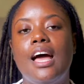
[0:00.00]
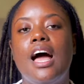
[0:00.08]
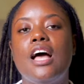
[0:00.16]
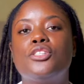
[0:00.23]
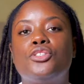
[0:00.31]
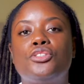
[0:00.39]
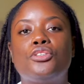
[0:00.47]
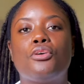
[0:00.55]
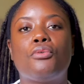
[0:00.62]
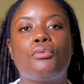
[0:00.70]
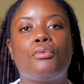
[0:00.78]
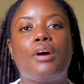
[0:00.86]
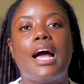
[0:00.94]

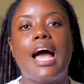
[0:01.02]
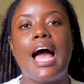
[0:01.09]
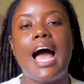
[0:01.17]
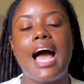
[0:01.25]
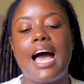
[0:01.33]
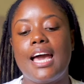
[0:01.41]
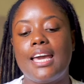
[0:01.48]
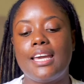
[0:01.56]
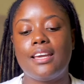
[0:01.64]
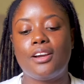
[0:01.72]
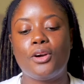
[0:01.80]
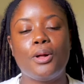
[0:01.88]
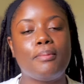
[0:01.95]
So
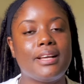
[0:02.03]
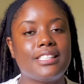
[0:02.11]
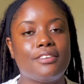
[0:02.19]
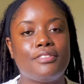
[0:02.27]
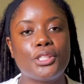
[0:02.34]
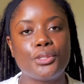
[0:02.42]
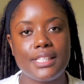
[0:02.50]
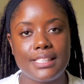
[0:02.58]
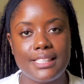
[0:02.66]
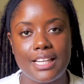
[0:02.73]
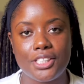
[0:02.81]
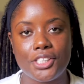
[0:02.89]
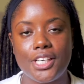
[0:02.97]
I call myself a
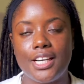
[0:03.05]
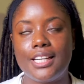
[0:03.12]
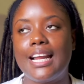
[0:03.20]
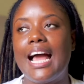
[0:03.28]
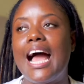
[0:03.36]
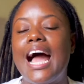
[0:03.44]
Trincentian,